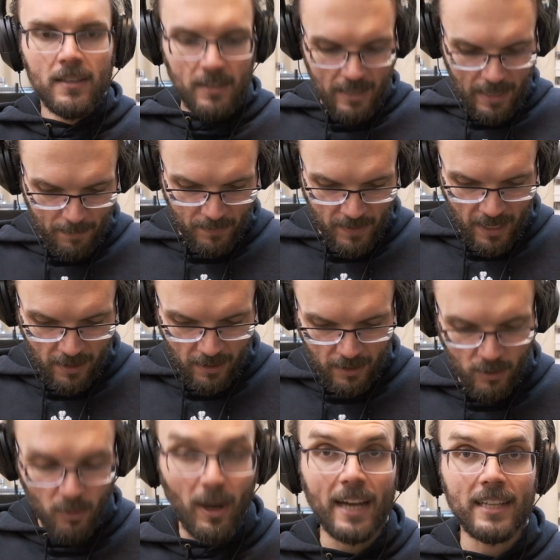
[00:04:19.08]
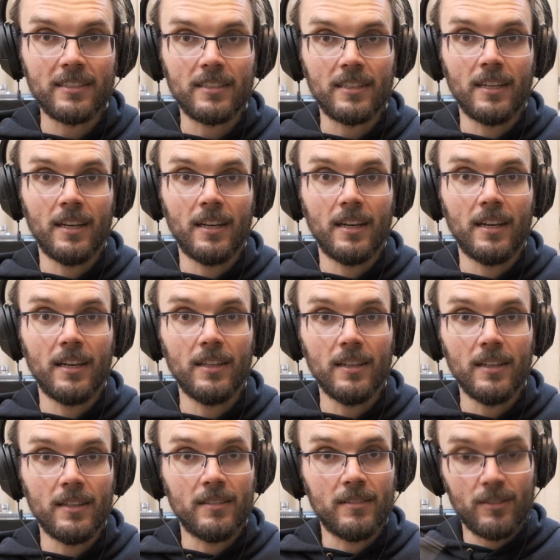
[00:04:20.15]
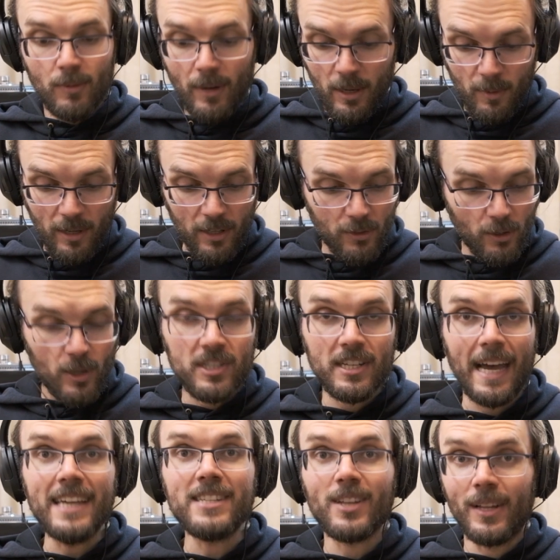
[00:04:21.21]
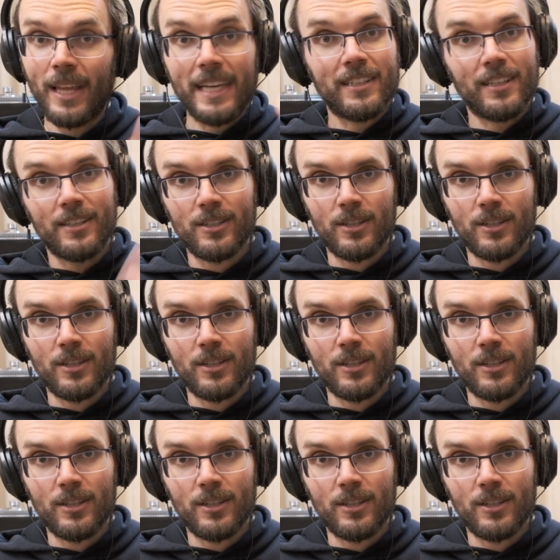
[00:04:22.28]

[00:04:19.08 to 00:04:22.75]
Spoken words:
Yep, they are quite well noise isolated.